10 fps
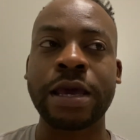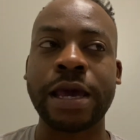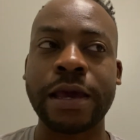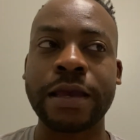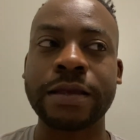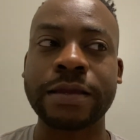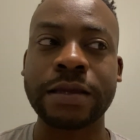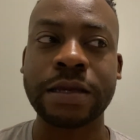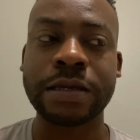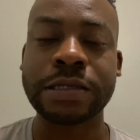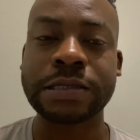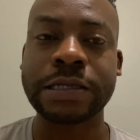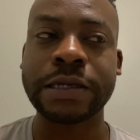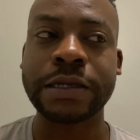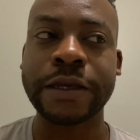and the thing is
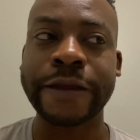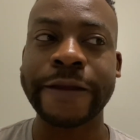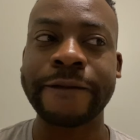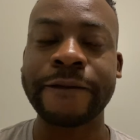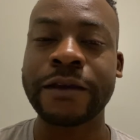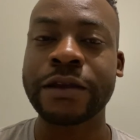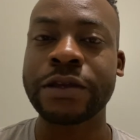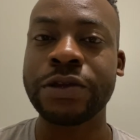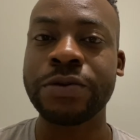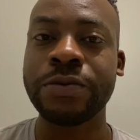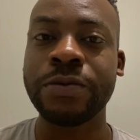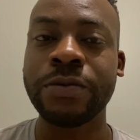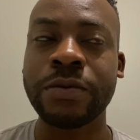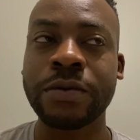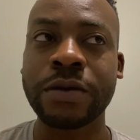like if
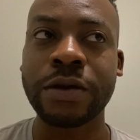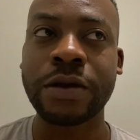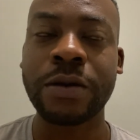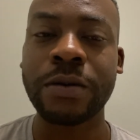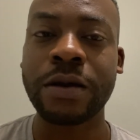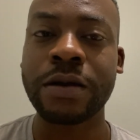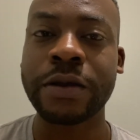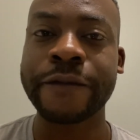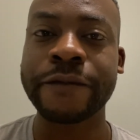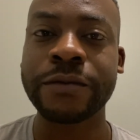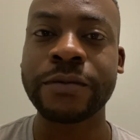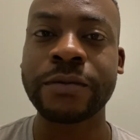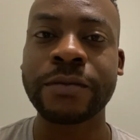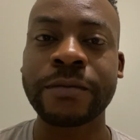you go if you